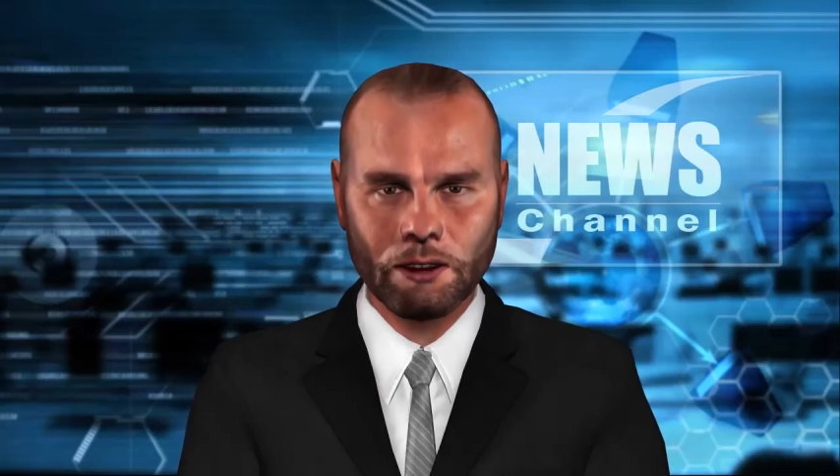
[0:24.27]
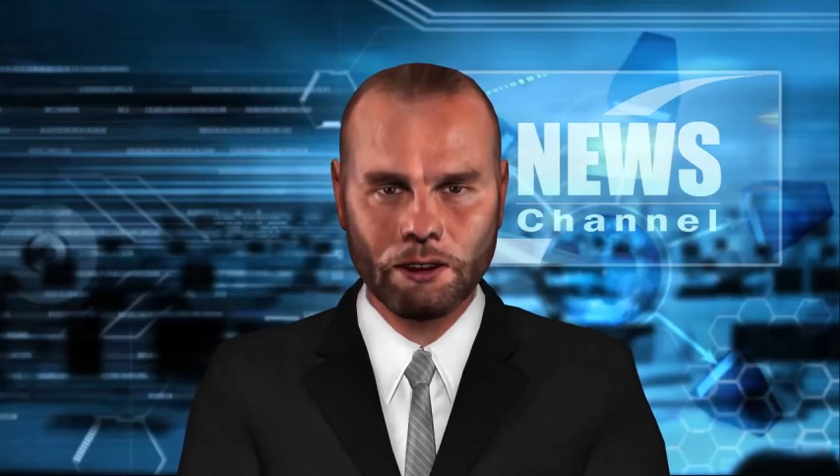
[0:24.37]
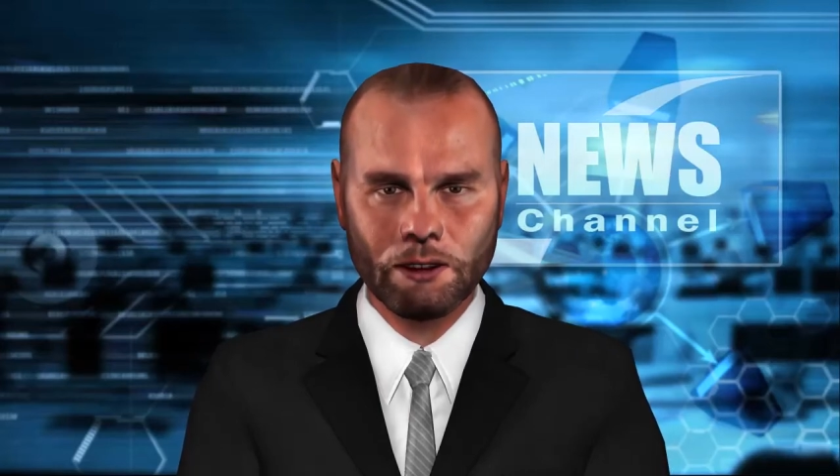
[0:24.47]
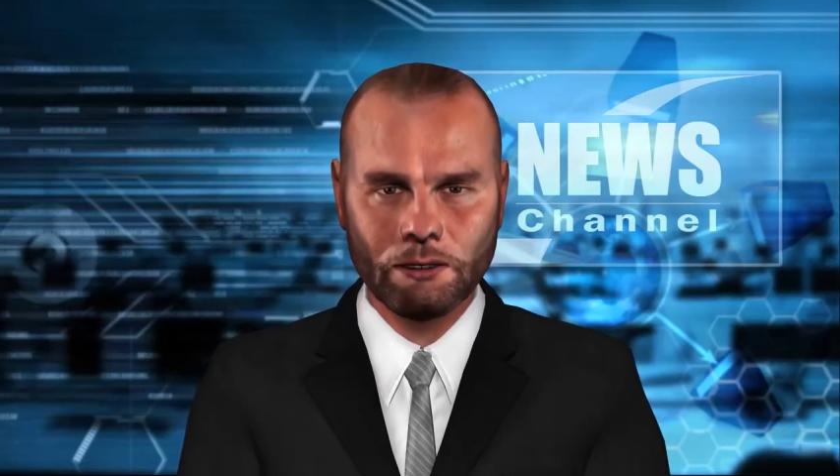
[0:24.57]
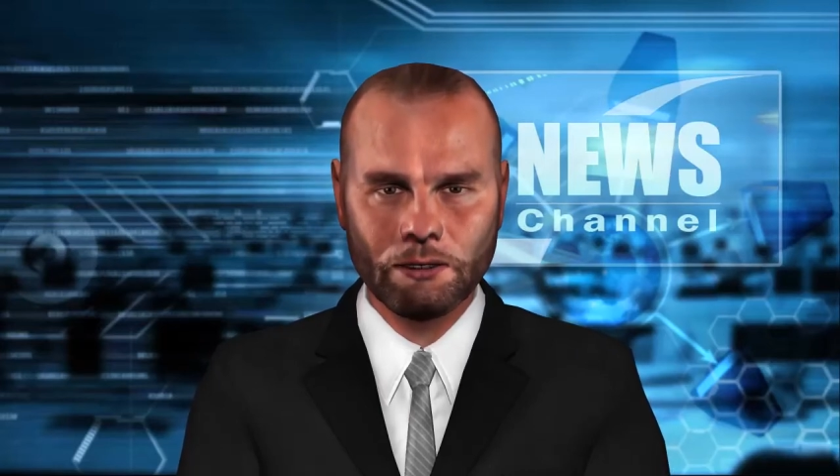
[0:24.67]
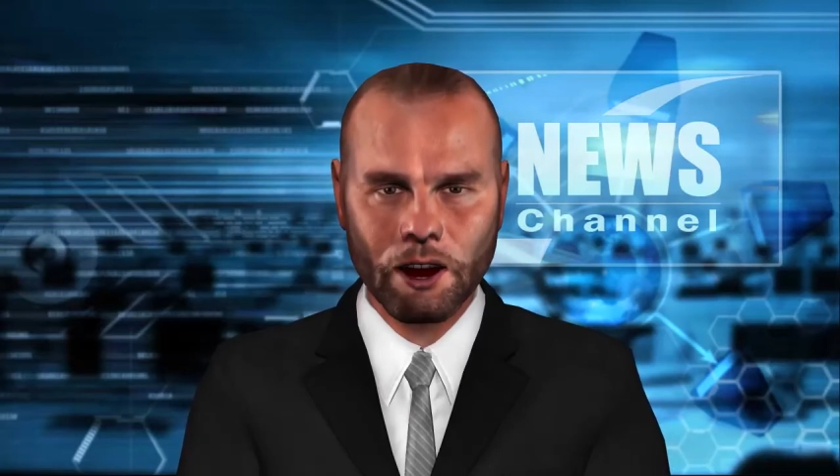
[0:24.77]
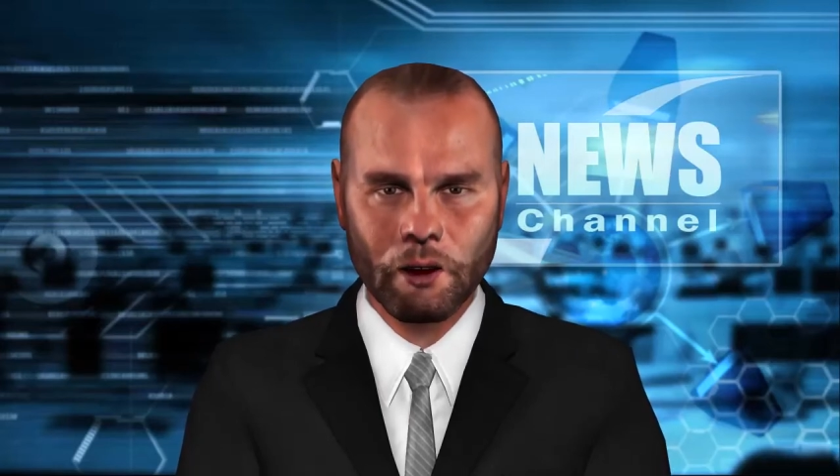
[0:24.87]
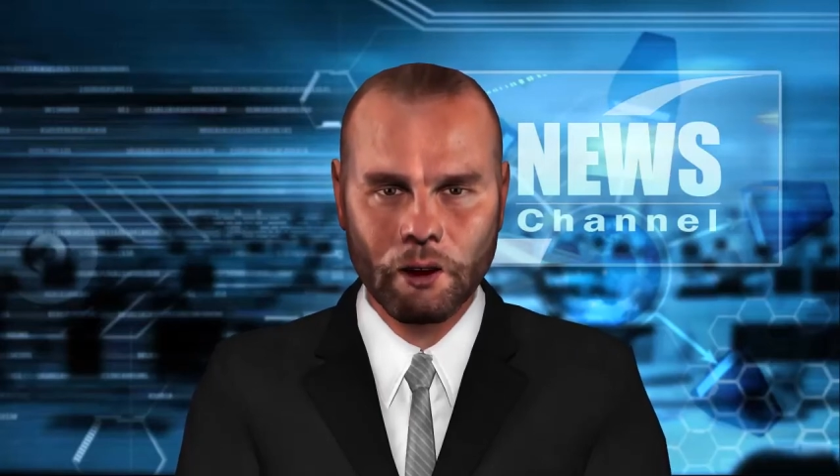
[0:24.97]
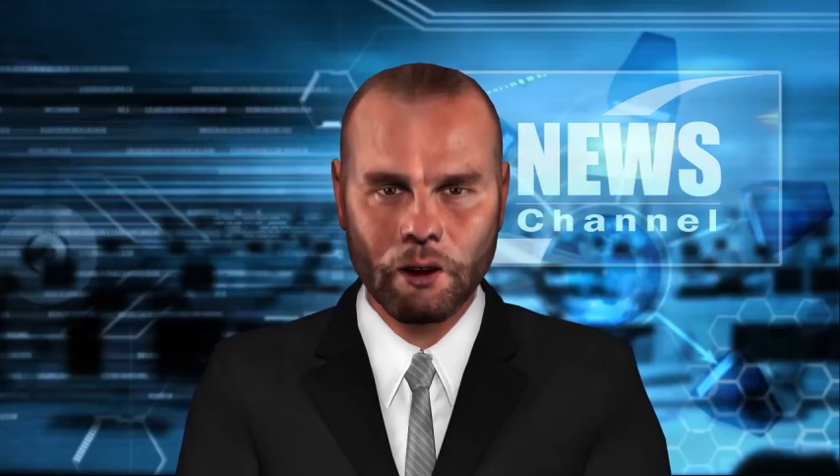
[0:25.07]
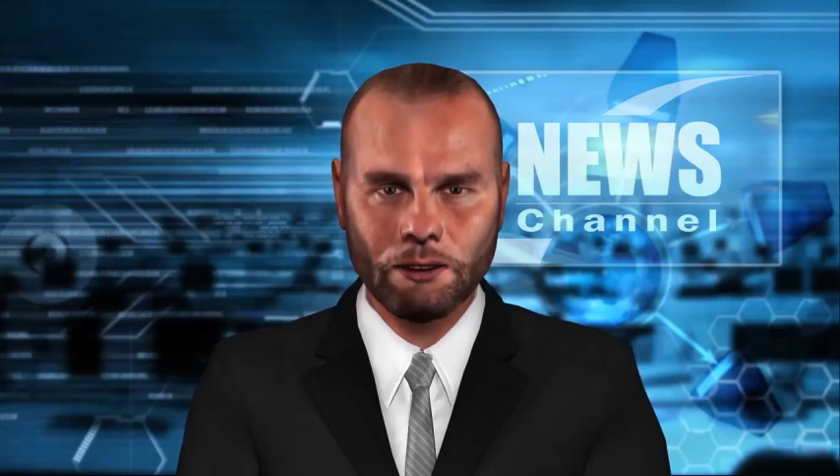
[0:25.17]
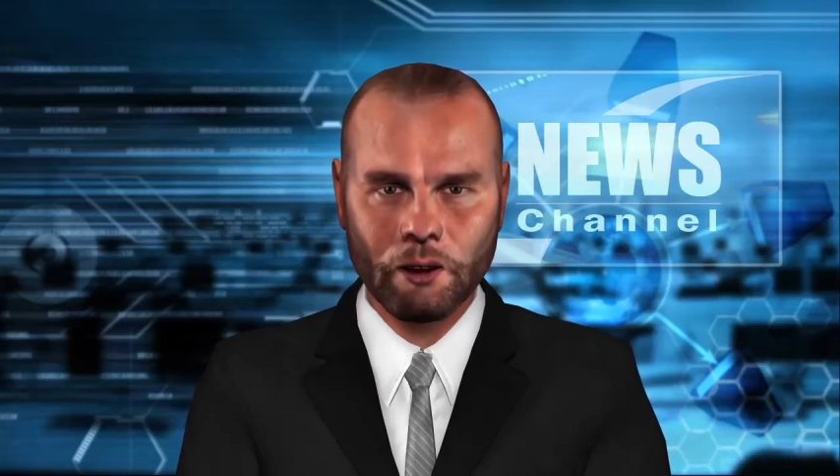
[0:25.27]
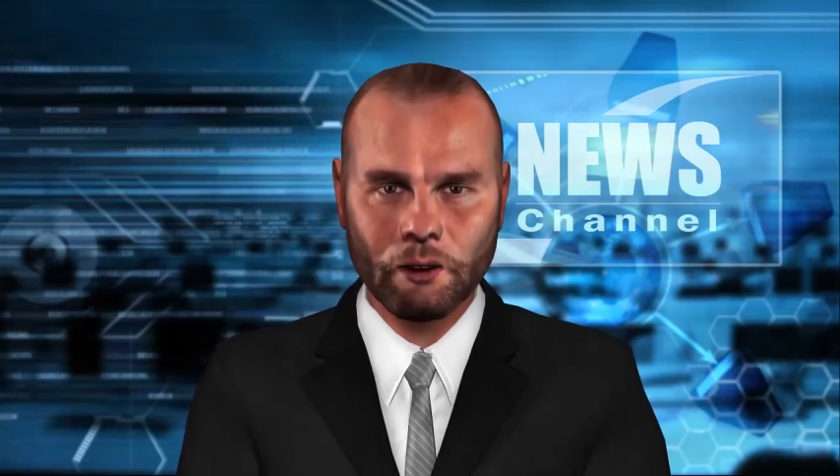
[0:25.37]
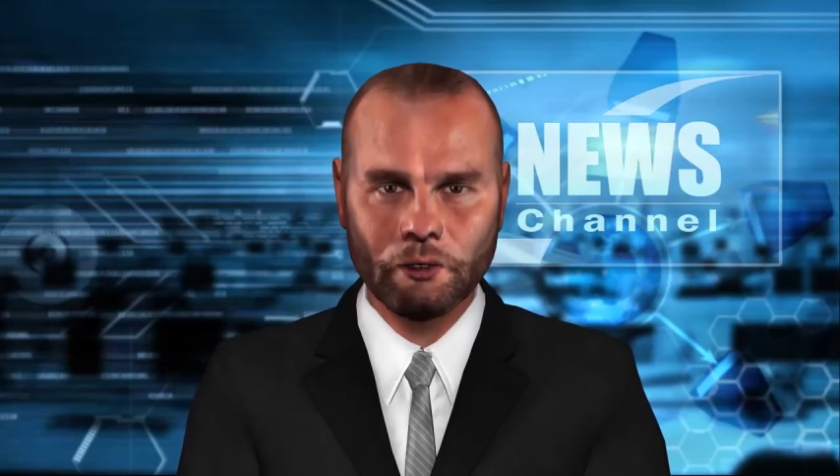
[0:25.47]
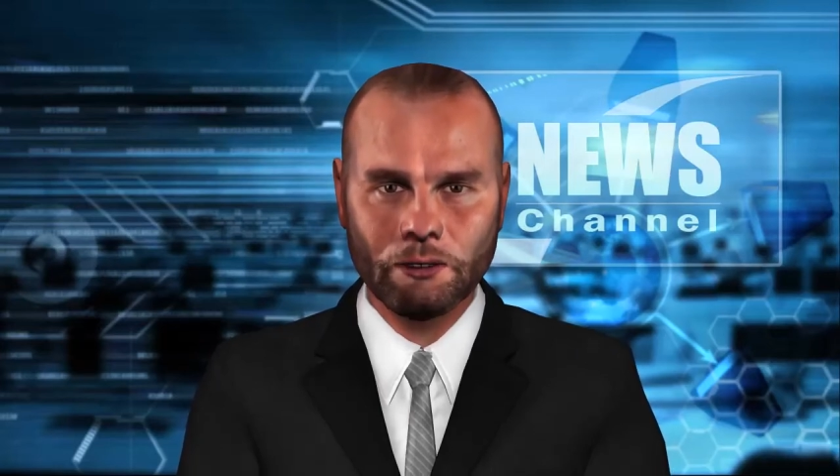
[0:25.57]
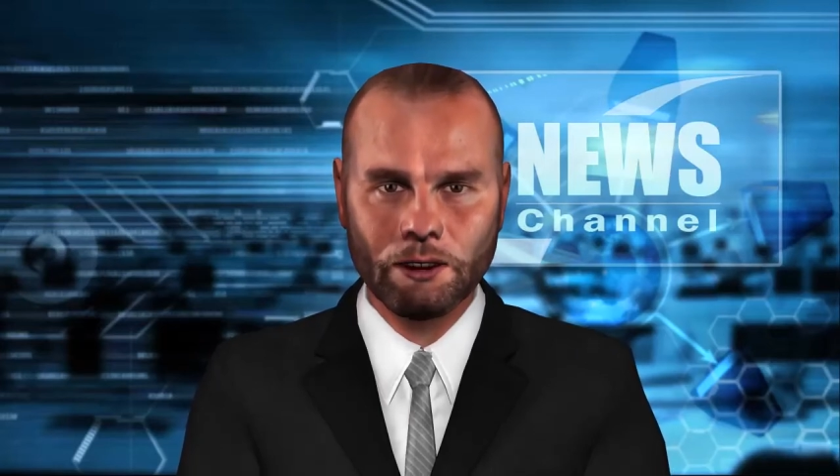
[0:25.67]
In May, I
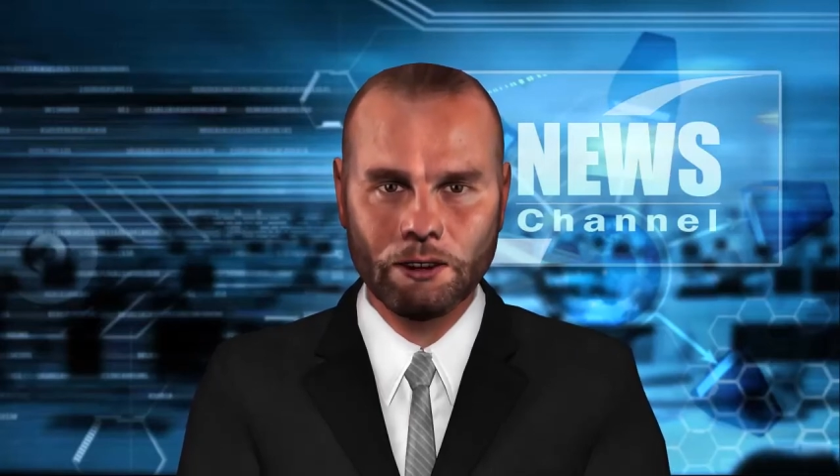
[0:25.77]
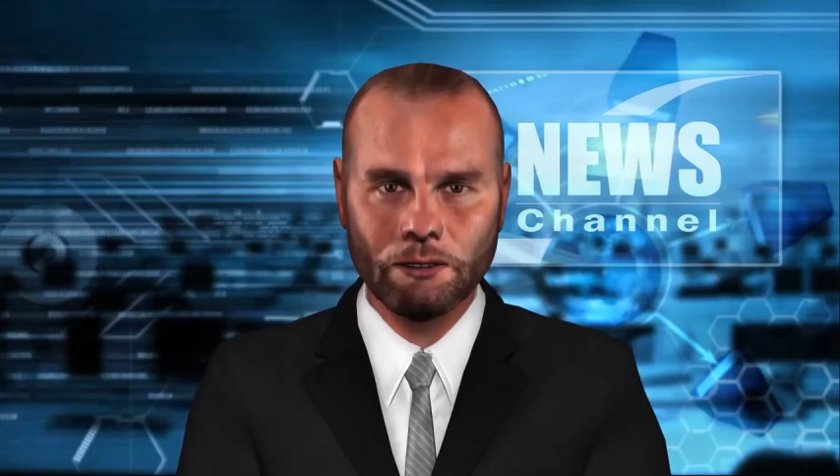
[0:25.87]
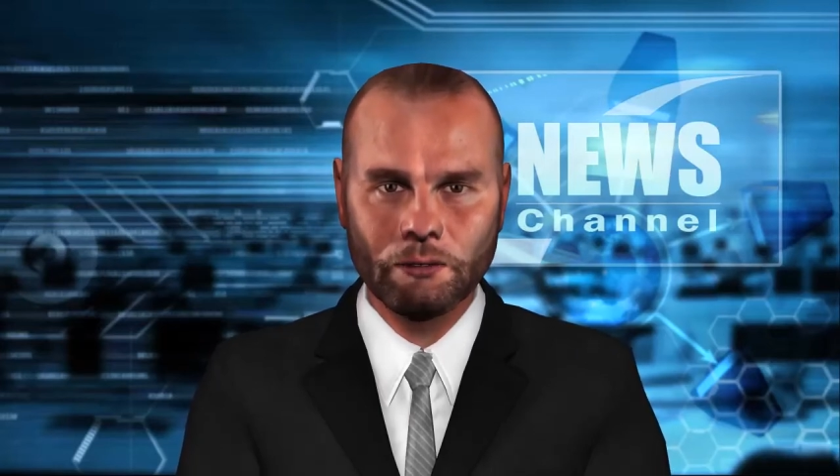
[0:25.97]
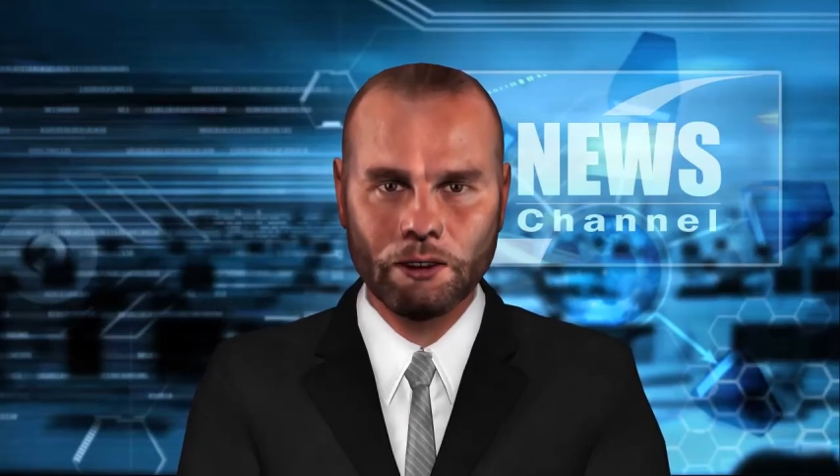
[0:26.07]
wrote again